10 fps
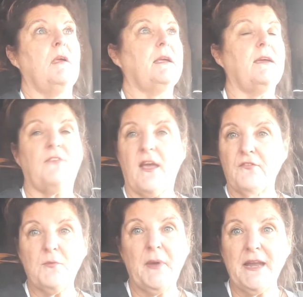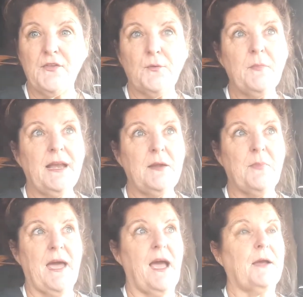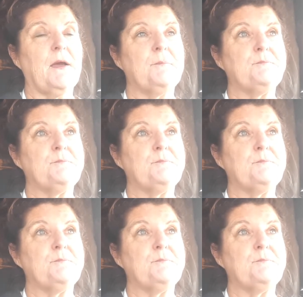give everybody their money back,